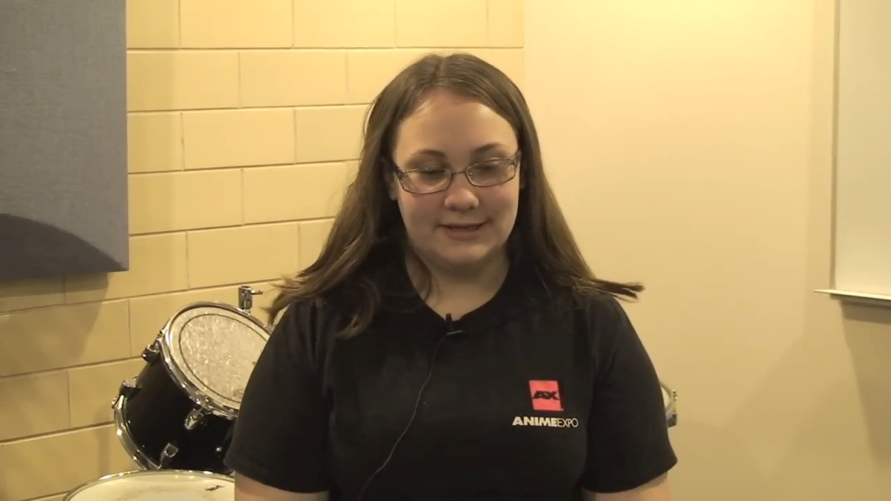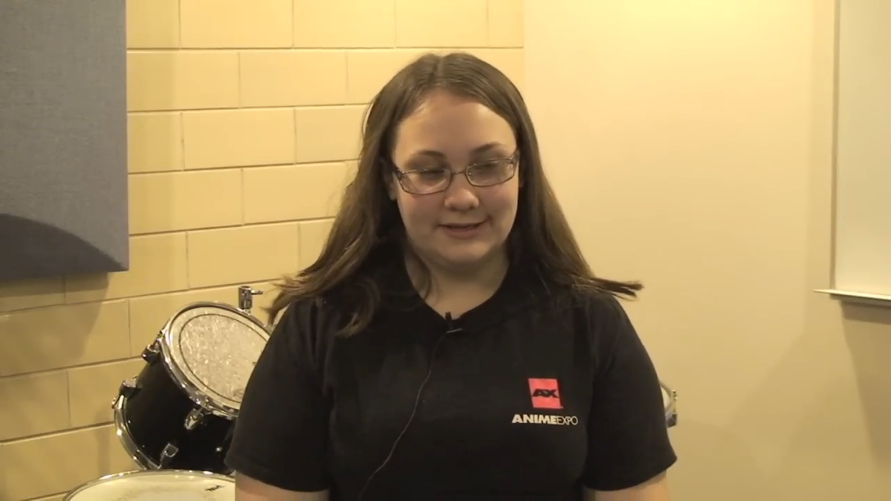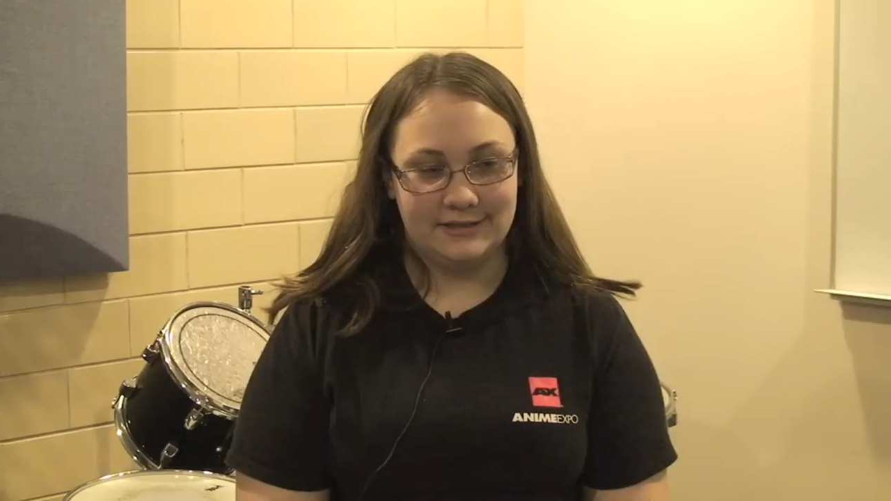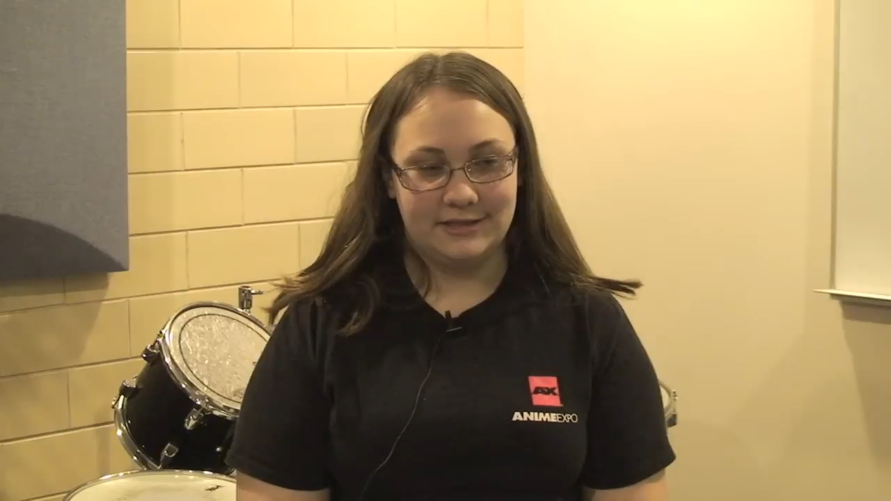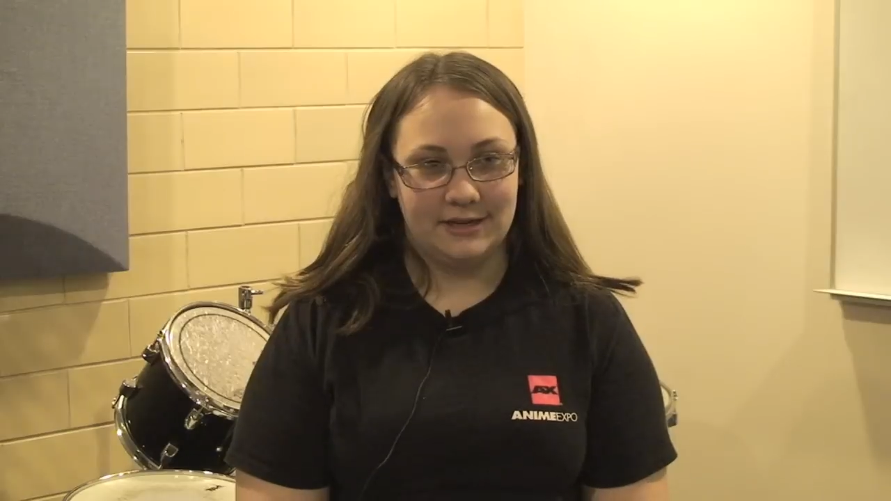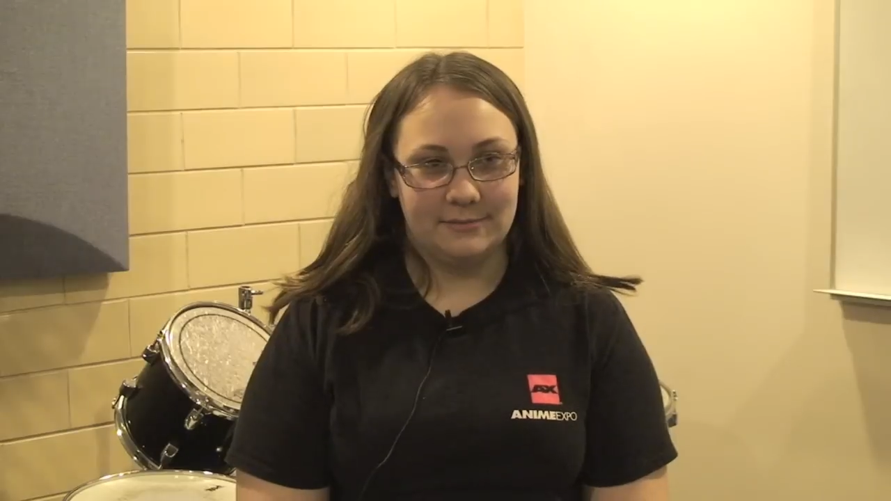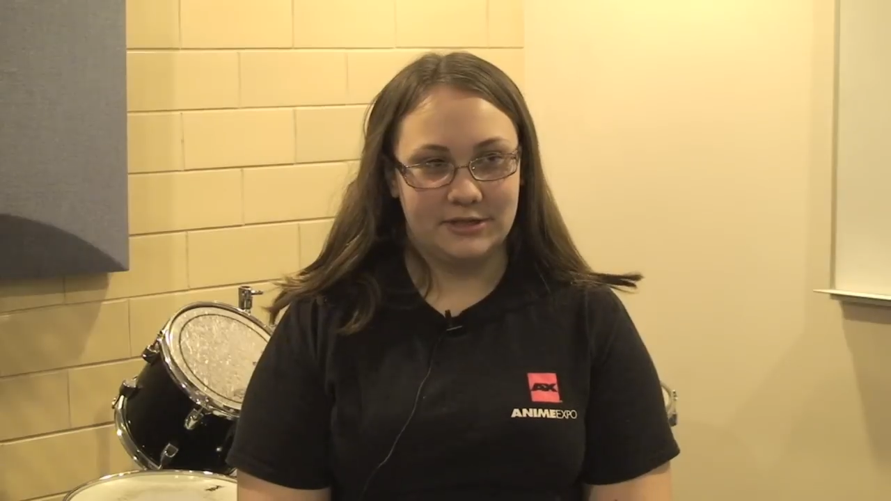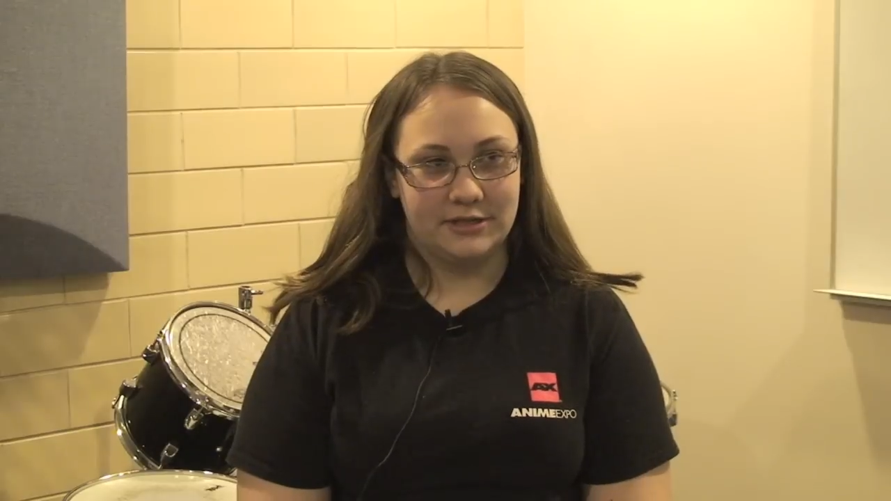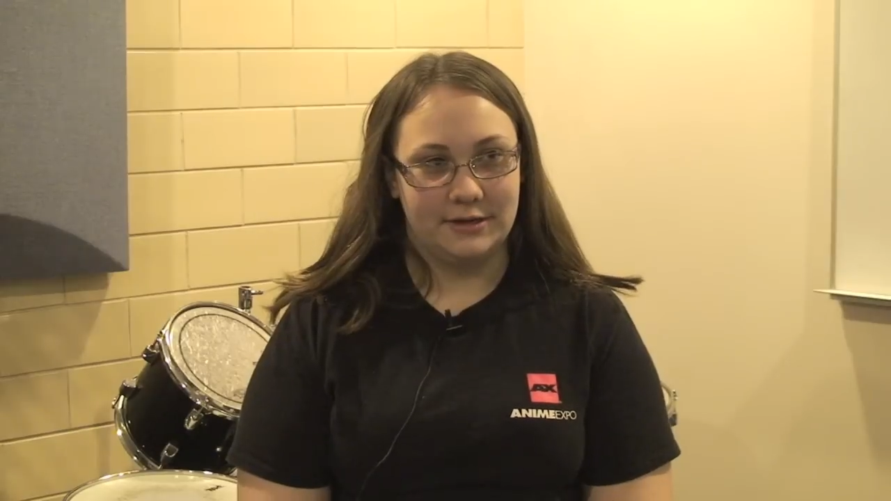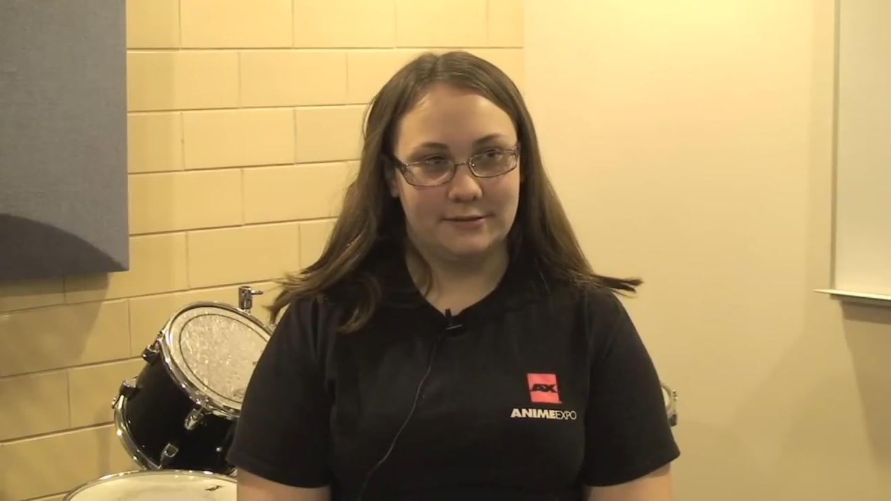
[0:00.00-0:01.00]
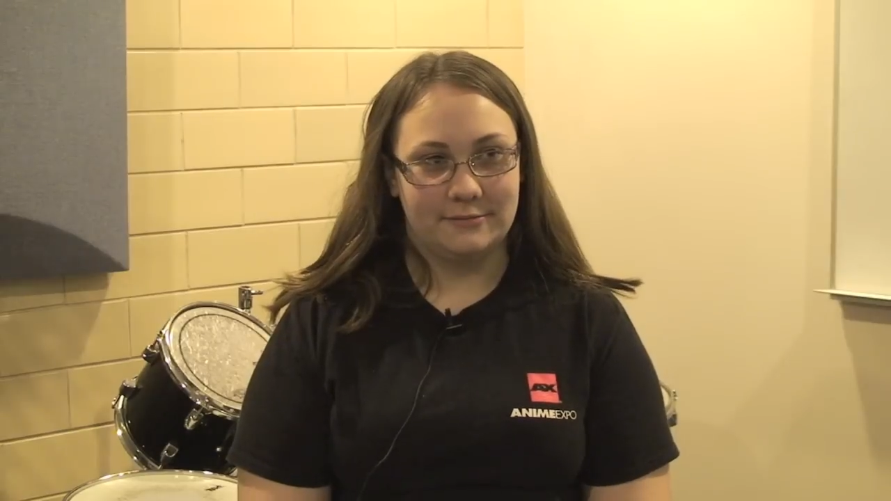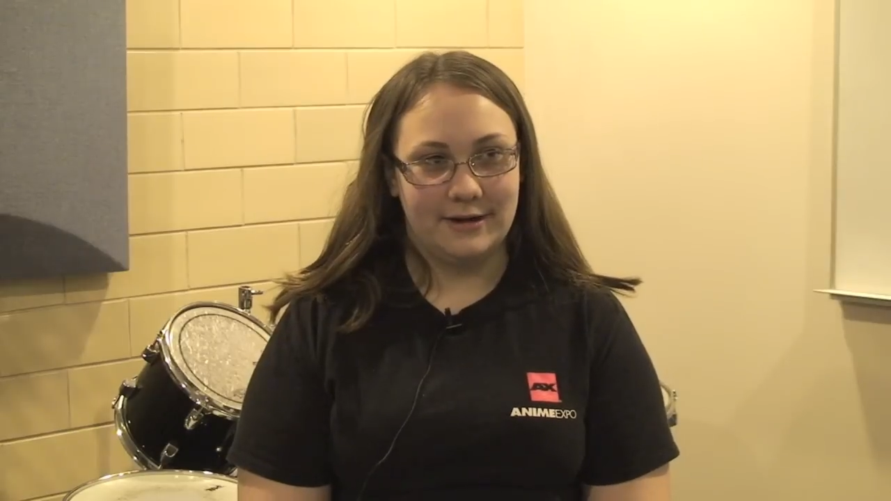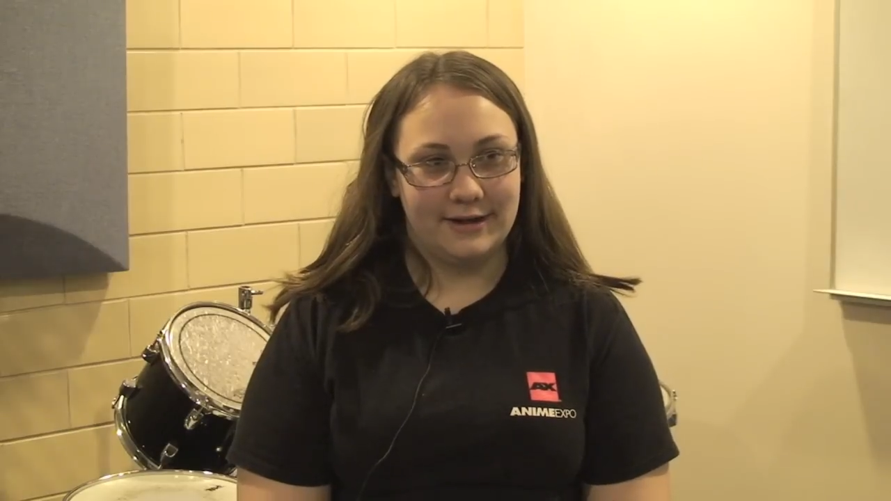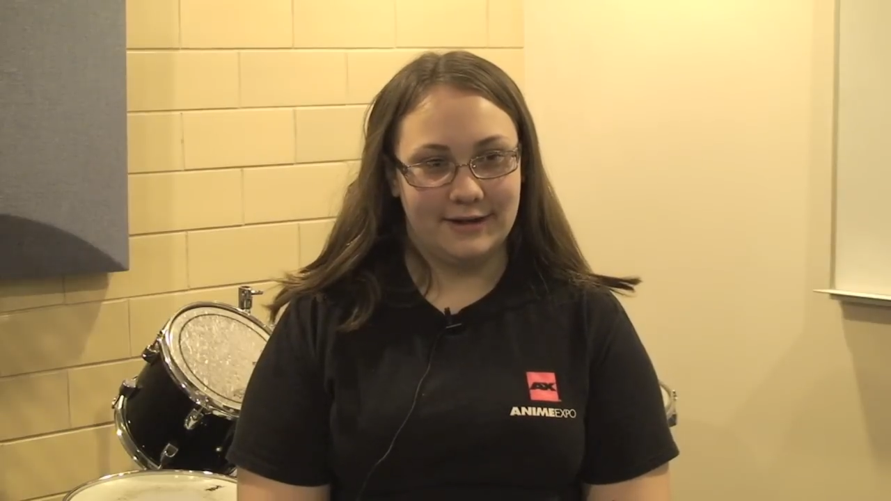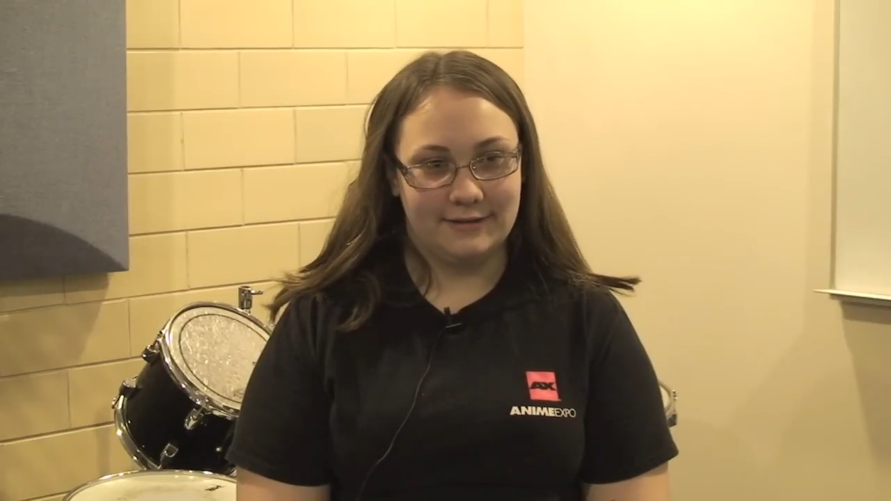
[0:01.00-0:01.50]
in geometry
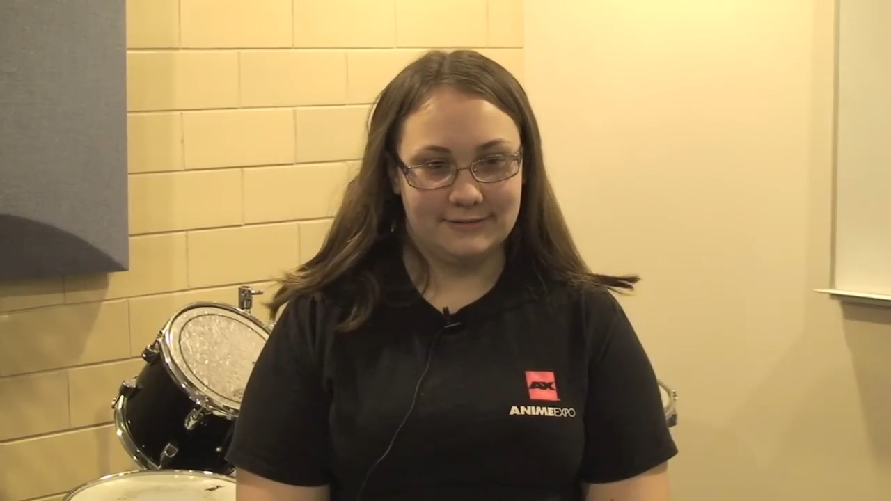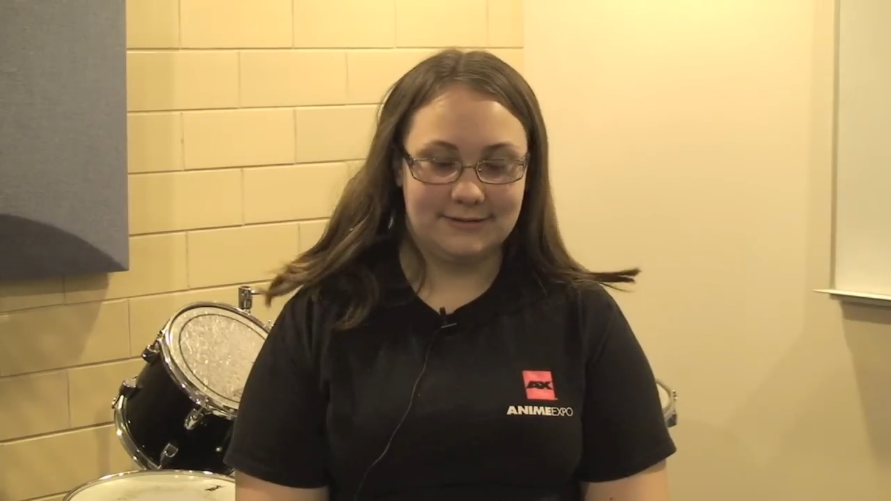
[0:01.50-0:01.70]
right now,